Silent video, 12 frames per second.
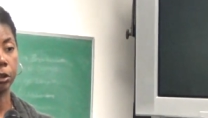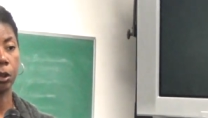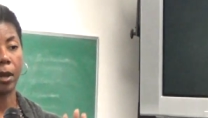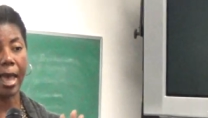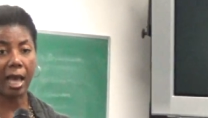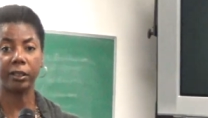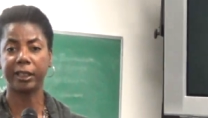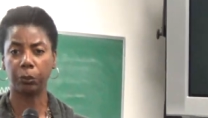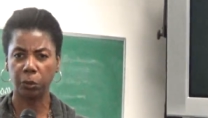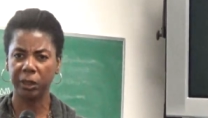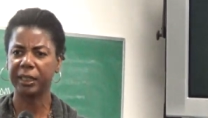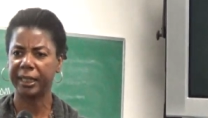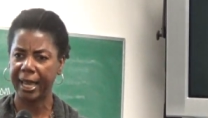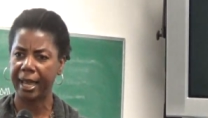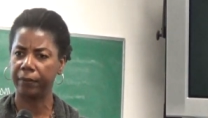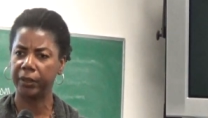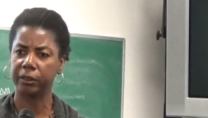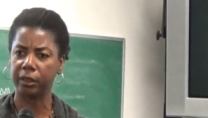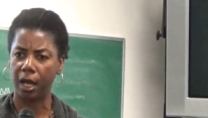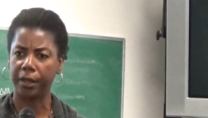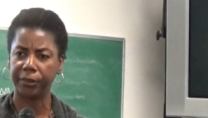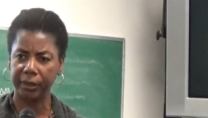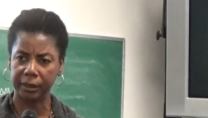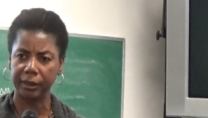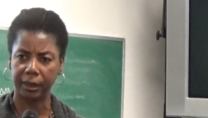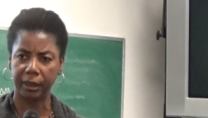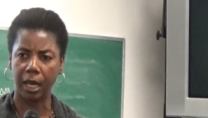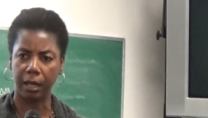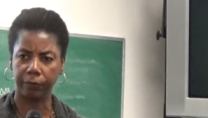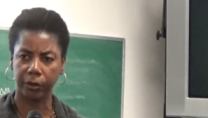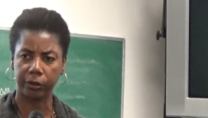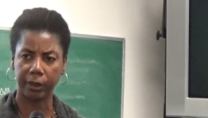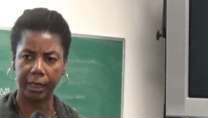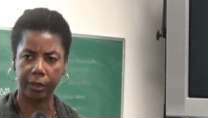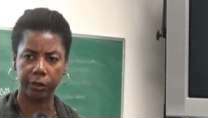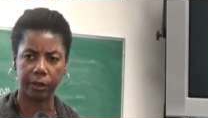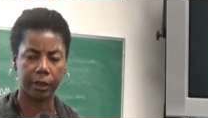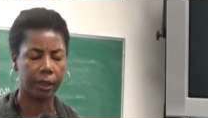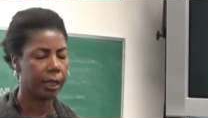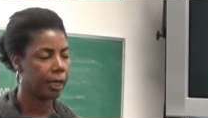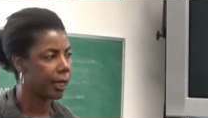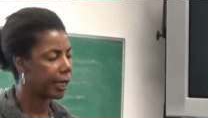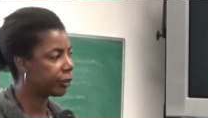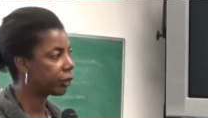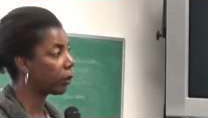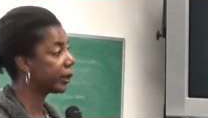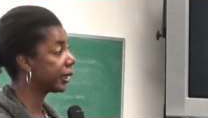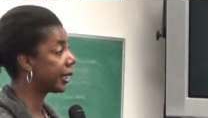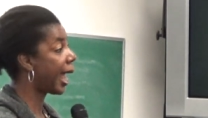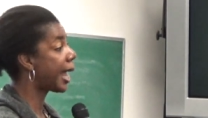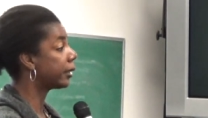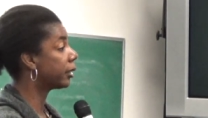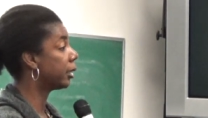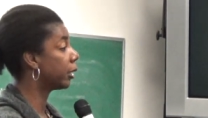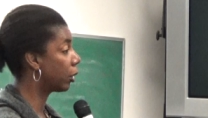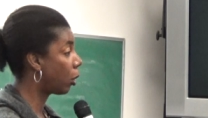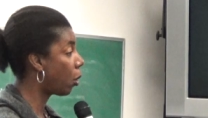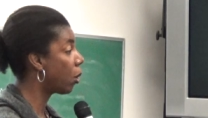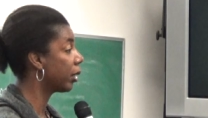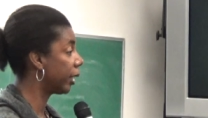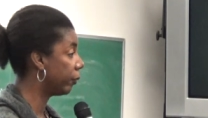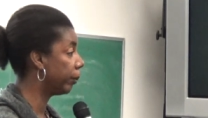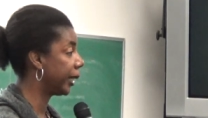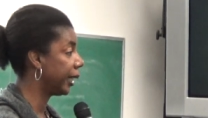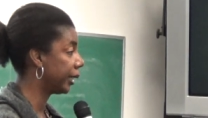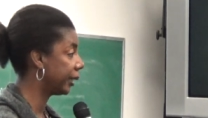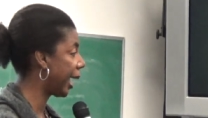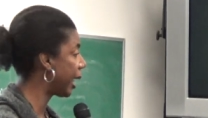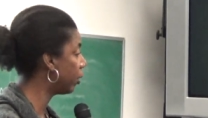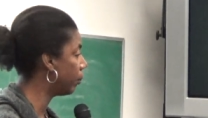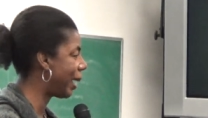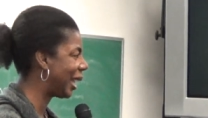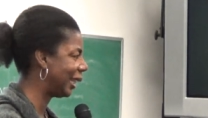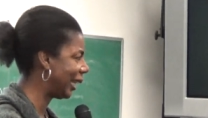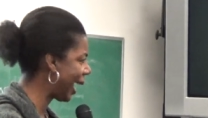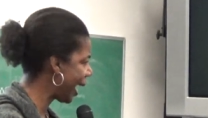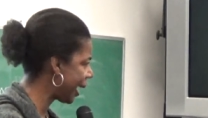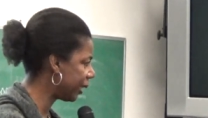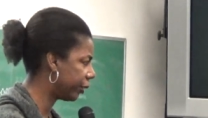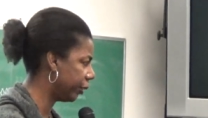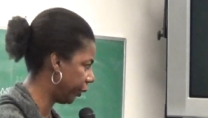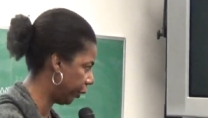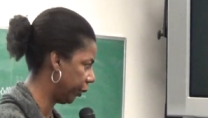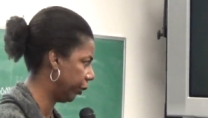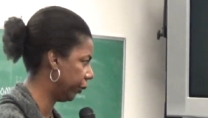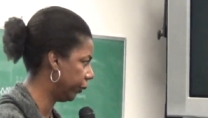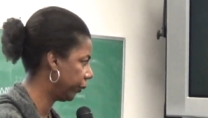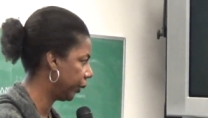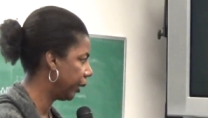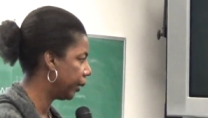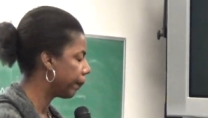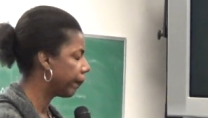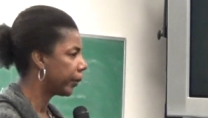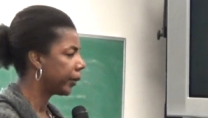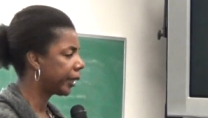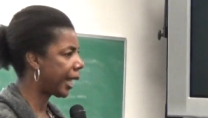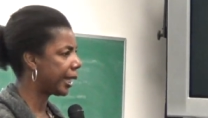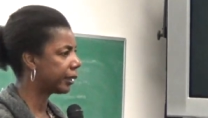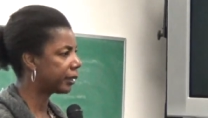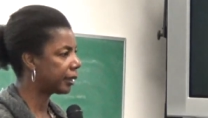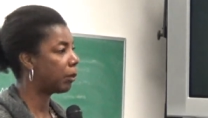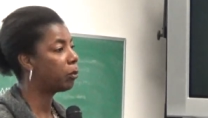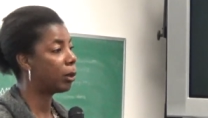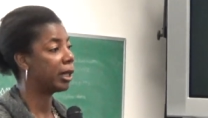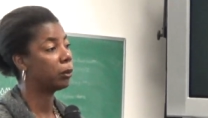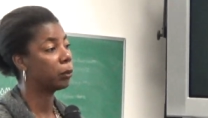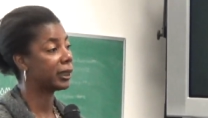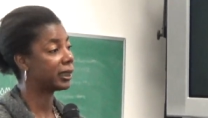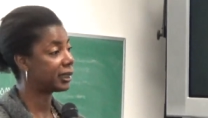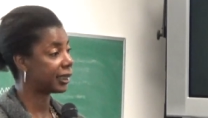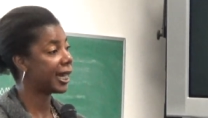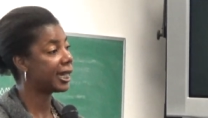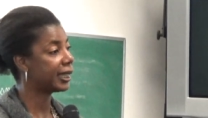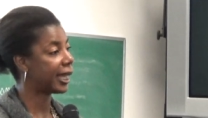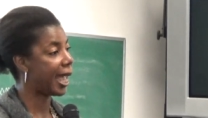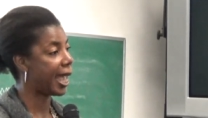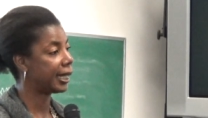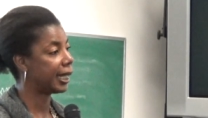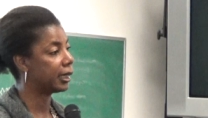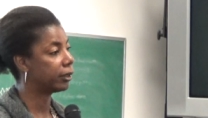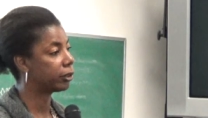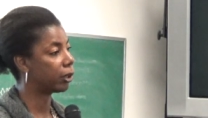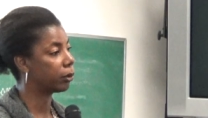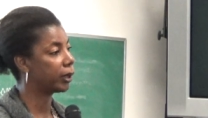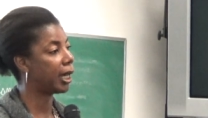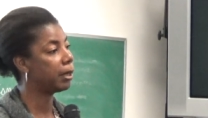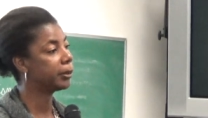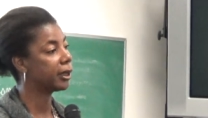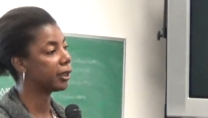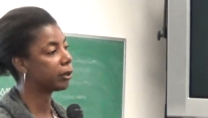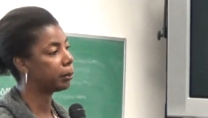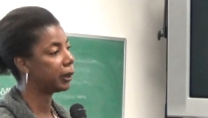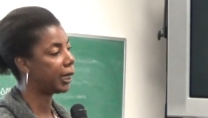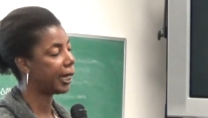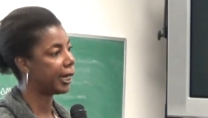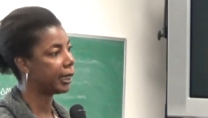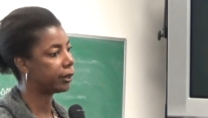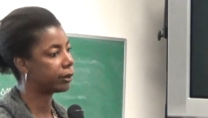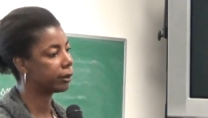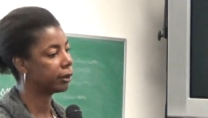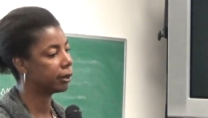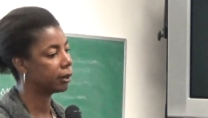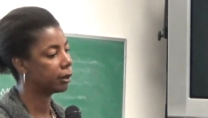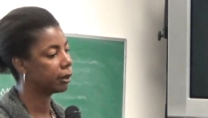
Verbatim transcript: So how to really have this authentic conversation. And so it got to the core of me, it got on my last nerve that someone would say that and so come to this place